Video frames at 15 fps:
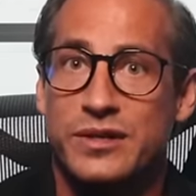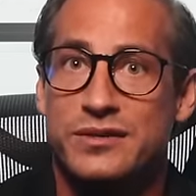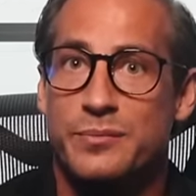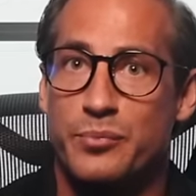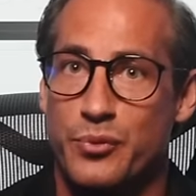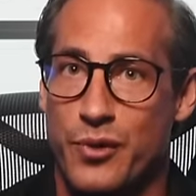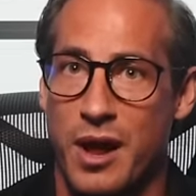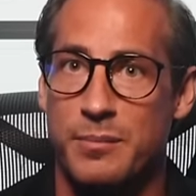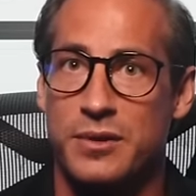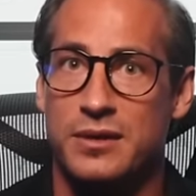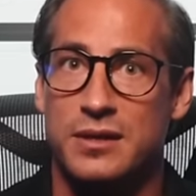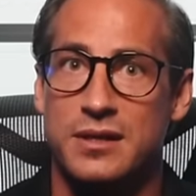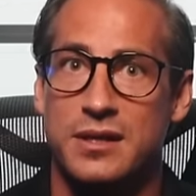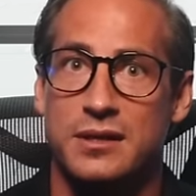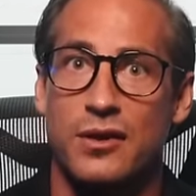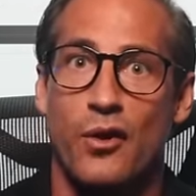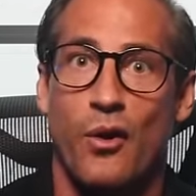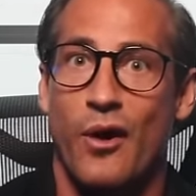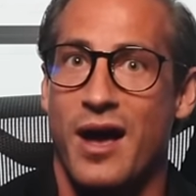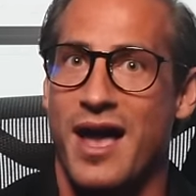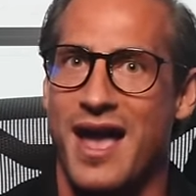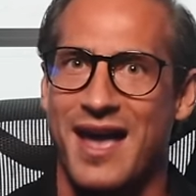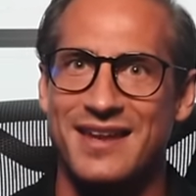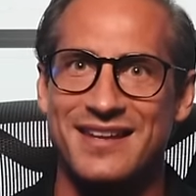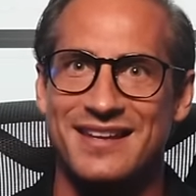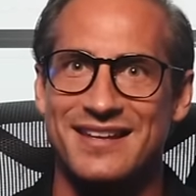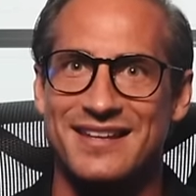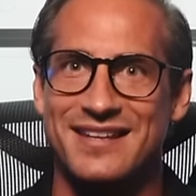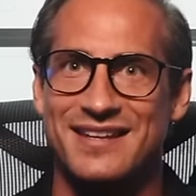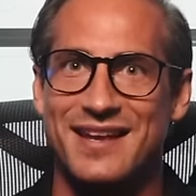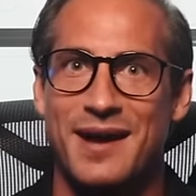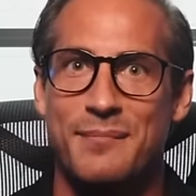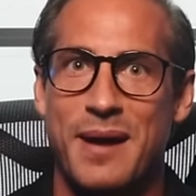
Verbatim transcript: win the Premier League or any league